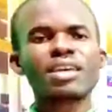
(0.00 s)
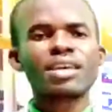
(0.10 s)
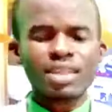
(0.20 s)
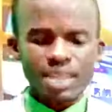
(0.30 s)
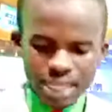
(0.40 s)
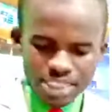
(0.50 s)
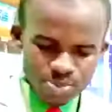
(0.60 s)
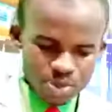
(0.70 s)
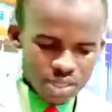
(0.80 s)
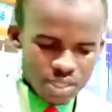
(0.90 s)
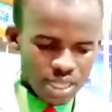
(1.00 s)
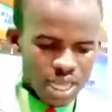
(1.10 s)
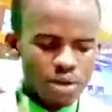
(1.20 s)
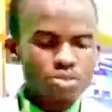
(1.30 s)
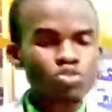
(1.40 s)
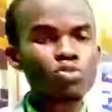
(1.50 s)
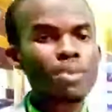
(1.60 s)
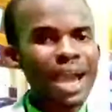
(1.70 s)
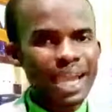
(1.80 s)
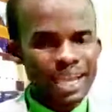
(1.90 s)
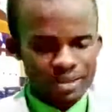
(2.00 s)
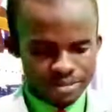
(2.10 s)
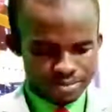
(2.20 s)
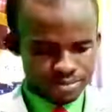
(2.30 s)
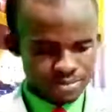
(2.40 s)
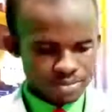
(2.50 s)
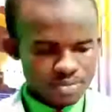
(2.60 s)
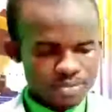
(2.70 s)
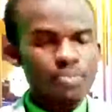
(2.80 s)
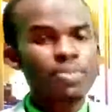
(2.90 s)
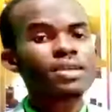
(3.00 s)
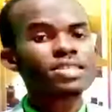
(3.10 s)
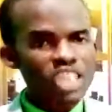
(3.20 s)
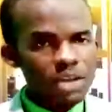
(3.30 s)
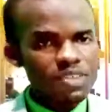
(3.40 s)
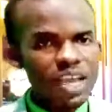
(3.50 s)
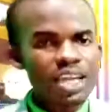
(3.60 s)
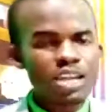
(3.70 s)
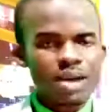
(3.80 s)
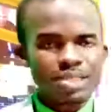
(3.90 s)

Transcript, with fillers: in the Gospel according to Mark, chapter number